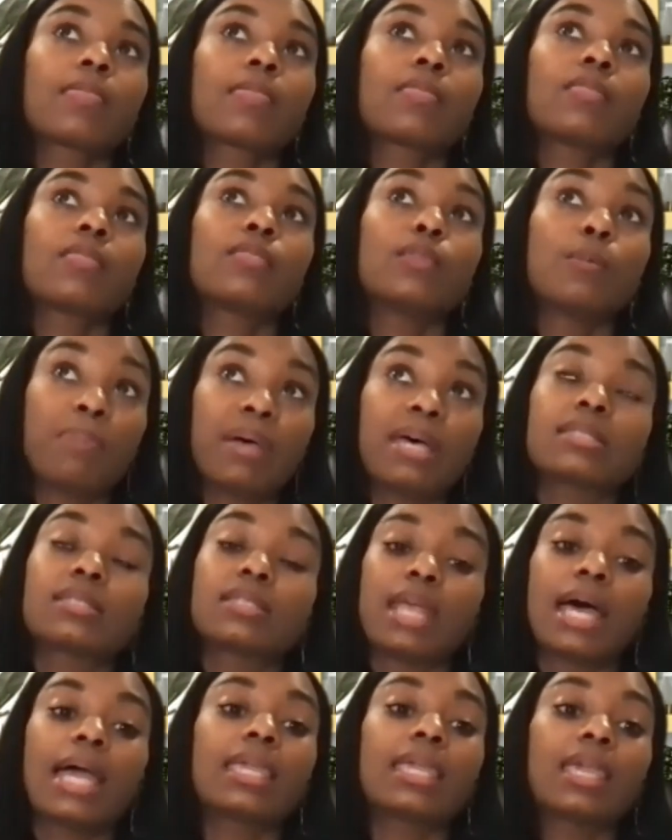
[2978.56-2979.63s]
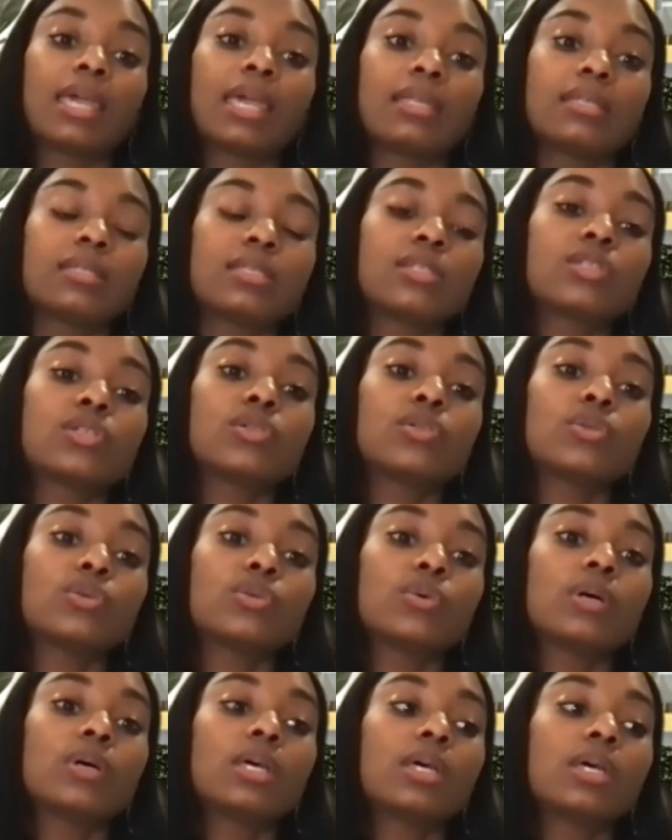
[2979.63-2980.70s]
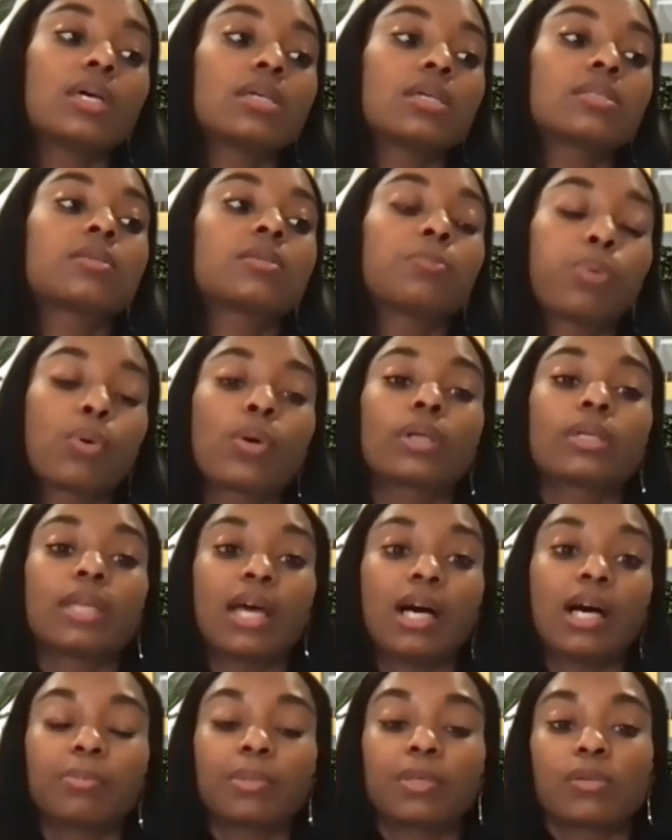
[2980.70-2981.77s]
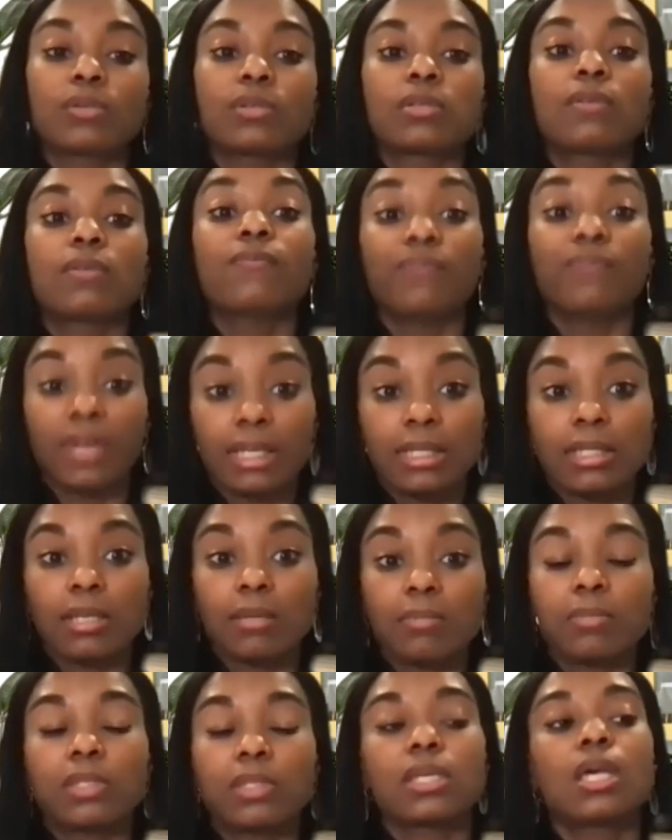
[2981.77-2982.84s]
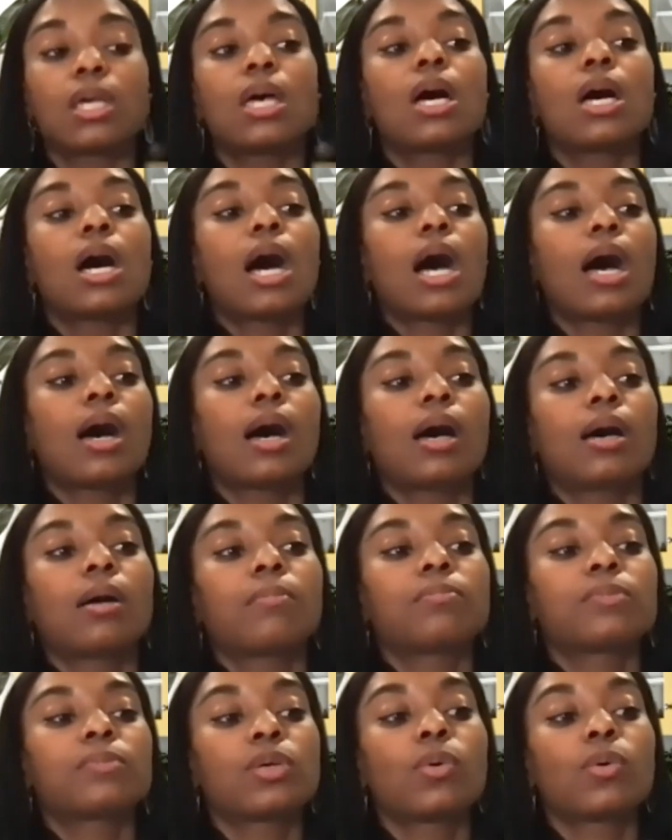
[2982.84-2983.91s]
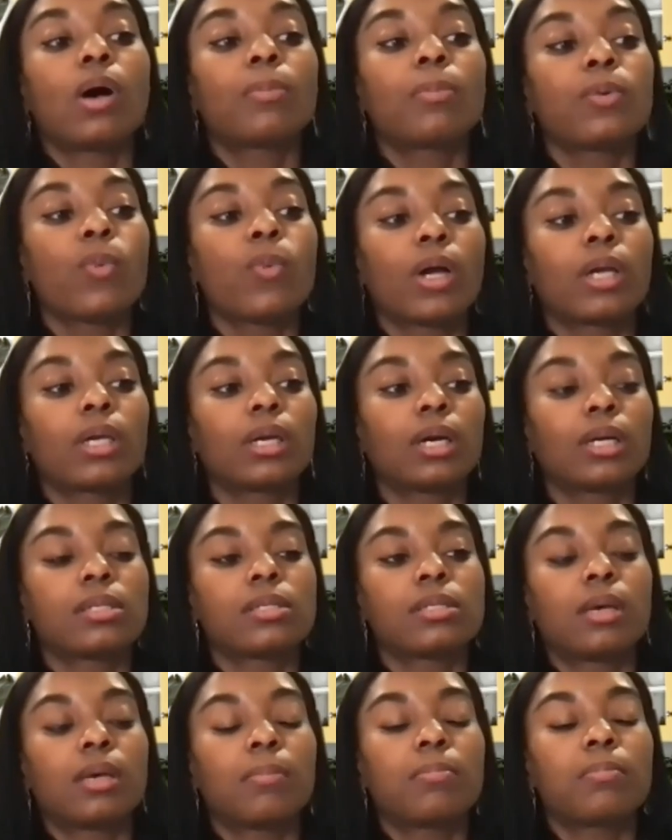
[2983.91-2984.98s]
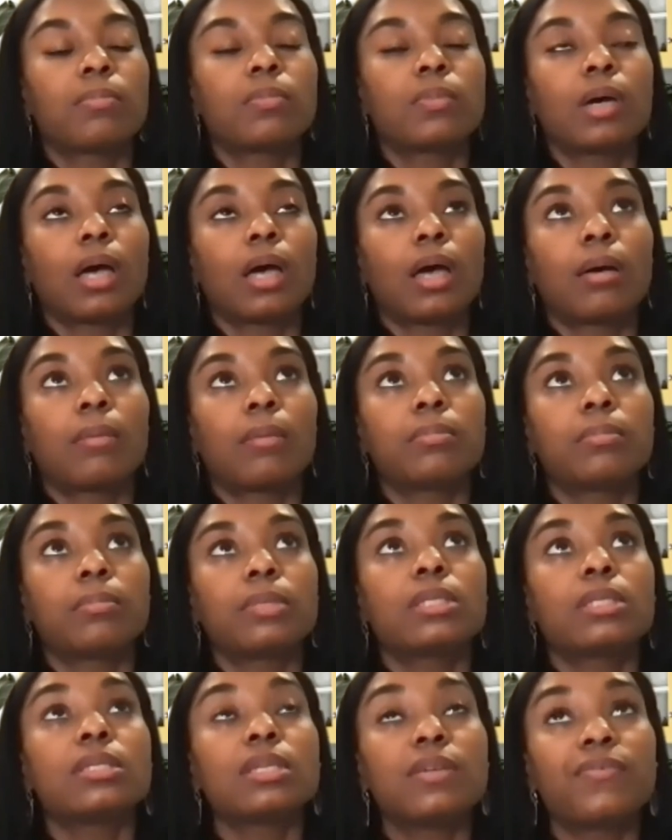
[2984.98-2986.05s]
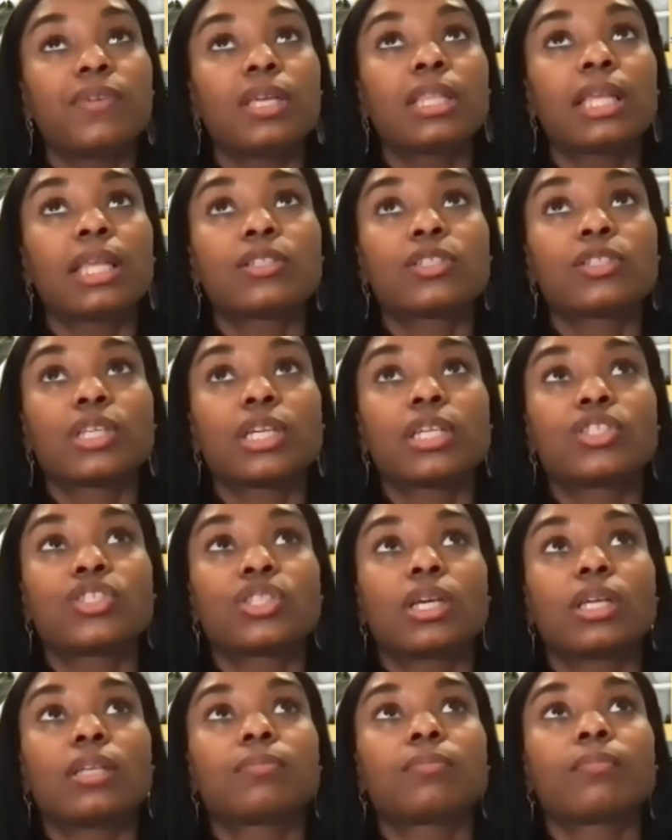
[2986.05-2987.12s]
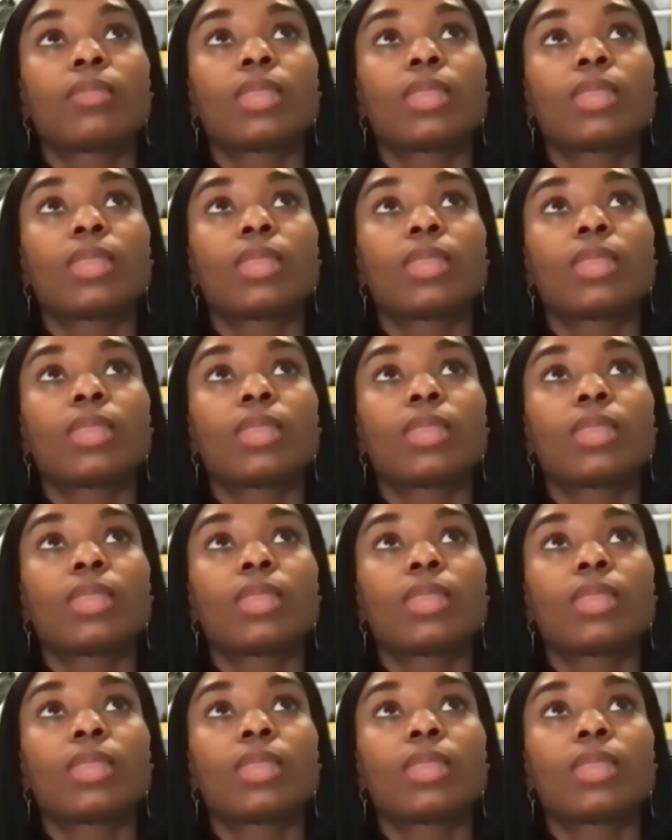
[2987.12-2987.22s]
the best that I can to support and help those victims. Um, so I'll be working on some um, DV legislation.